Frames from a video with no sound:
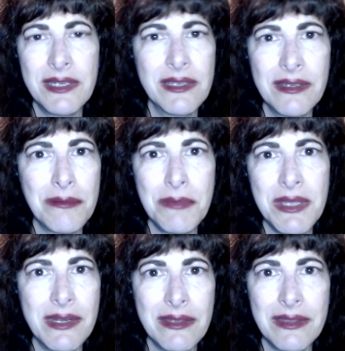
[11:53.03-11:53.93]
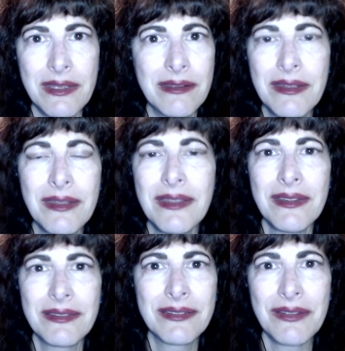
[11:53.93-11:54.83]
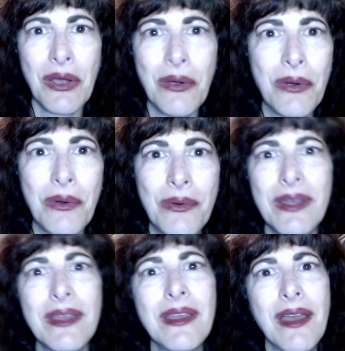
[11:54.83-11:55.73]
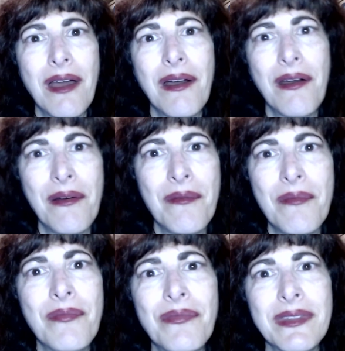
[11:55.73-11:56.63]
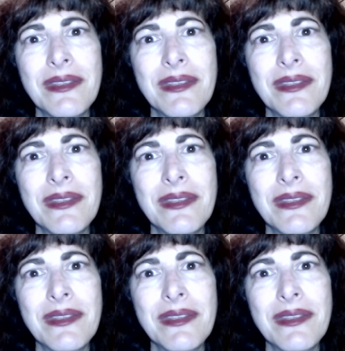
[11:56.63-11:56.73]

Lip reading: give me anything. So, I